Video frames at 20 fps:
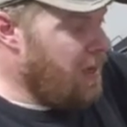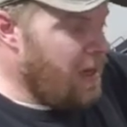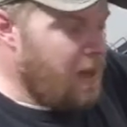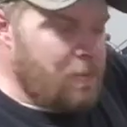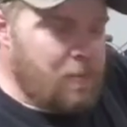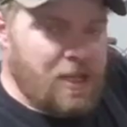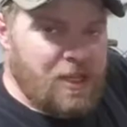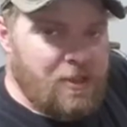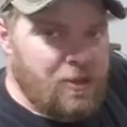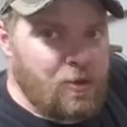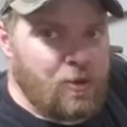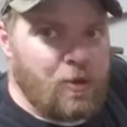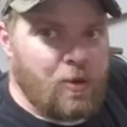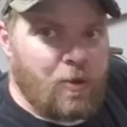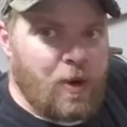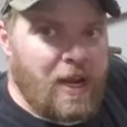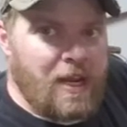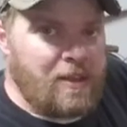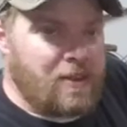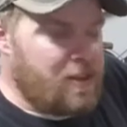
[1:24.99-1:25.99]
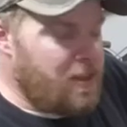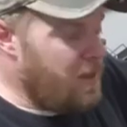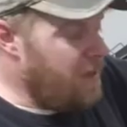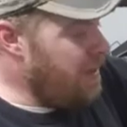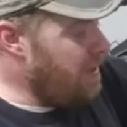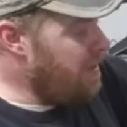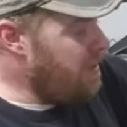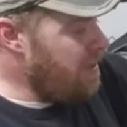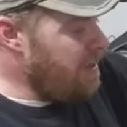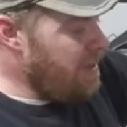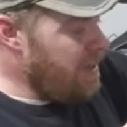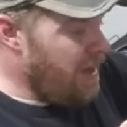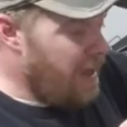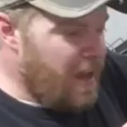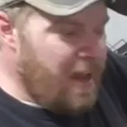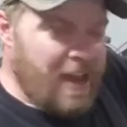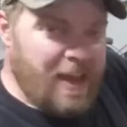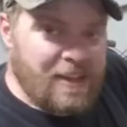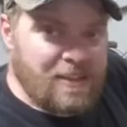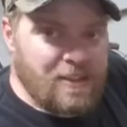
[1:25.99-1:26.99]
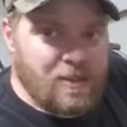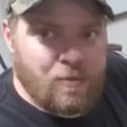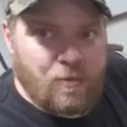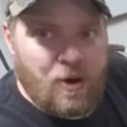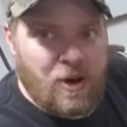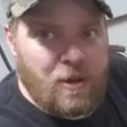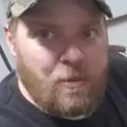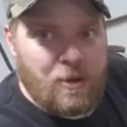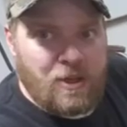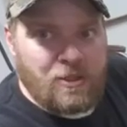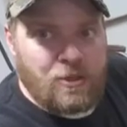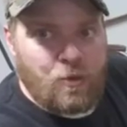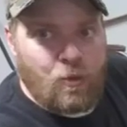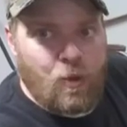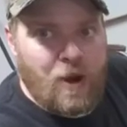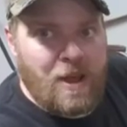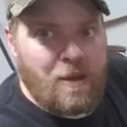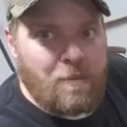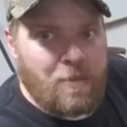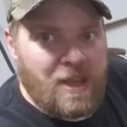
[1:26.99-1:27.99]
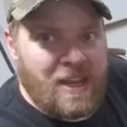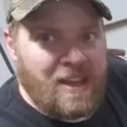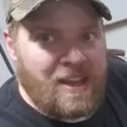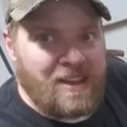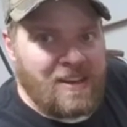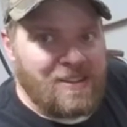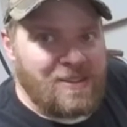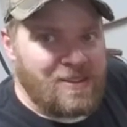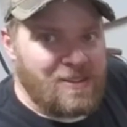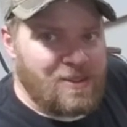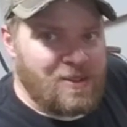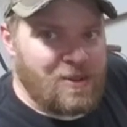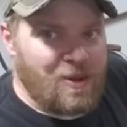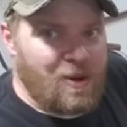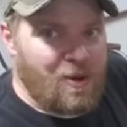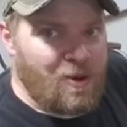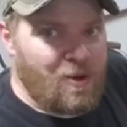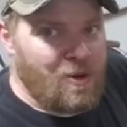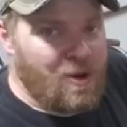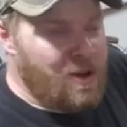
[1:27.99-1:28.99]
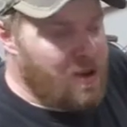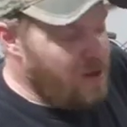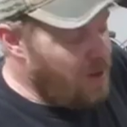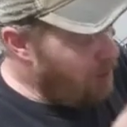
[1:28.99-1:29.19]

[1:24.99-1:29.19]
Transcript: I'm going to do the right thing and spray a bunch of wet paint so